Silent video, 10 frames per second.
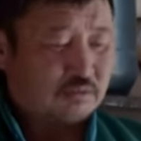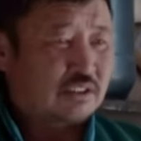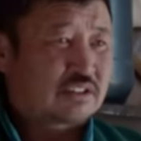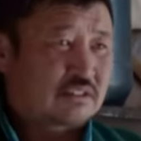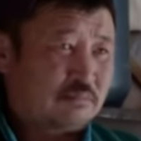
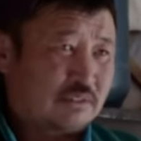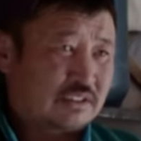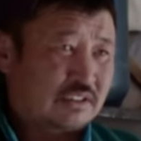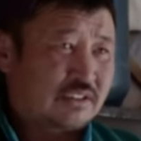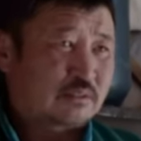They do have
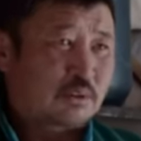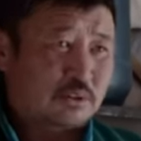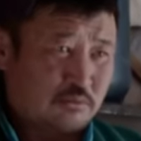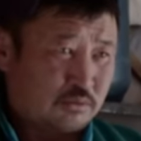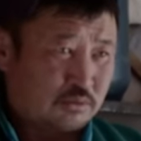those
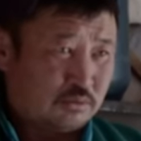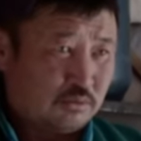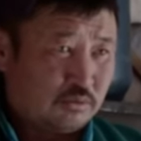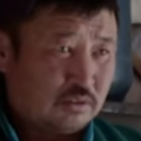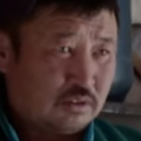
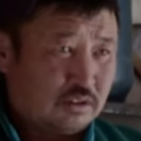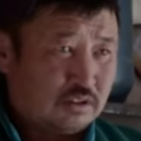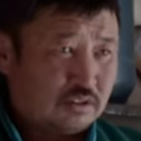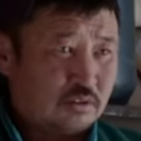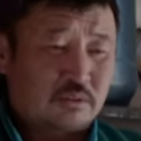really
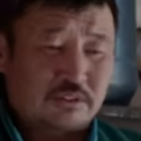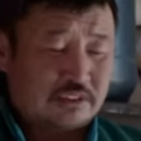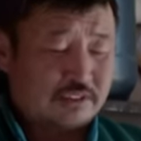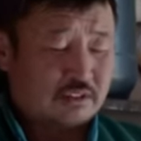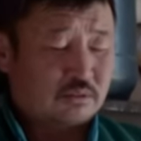short bow
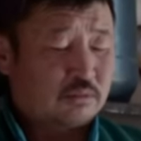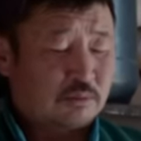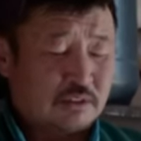legs.